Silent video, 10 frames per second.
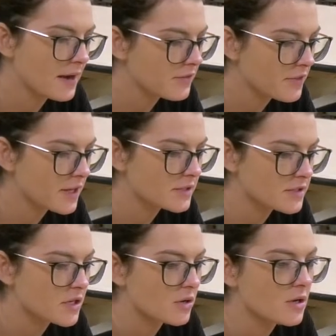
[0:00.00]
kind of thing.
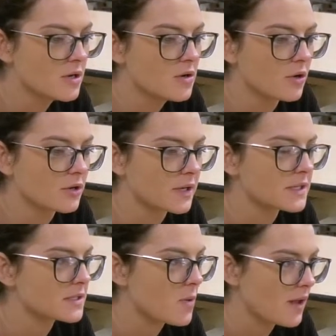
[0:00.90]
So, or you can
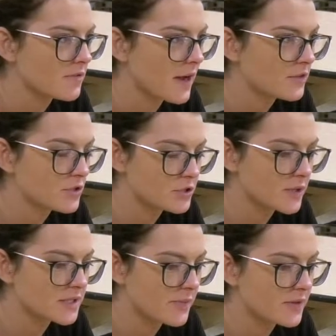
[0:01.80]
get disqualified for
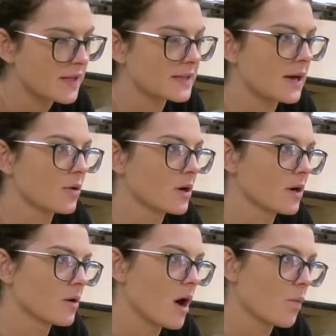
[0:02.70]
doing something like that
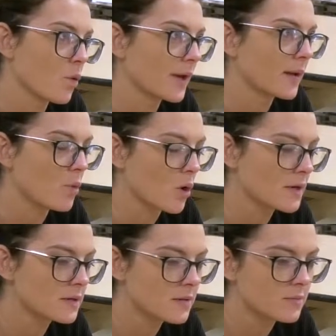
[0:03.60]
or working
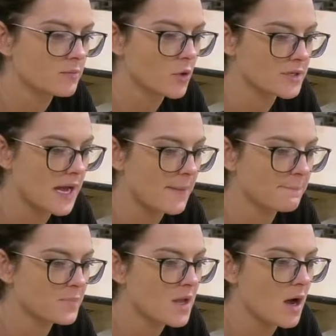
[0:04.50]
more
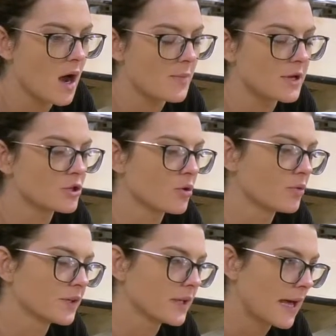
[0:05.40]
time. And you're
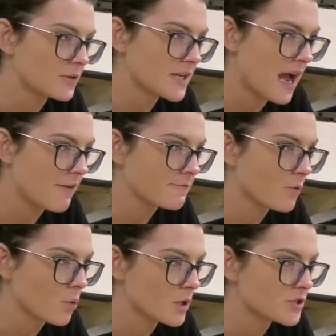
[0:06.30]
only allowed to have
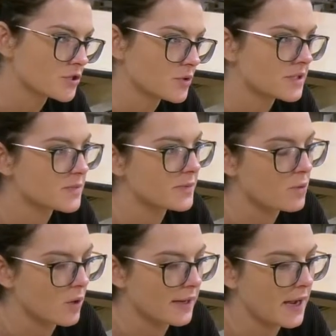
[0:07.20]
4 students
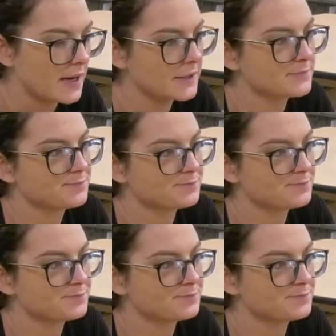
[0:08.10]
working on it.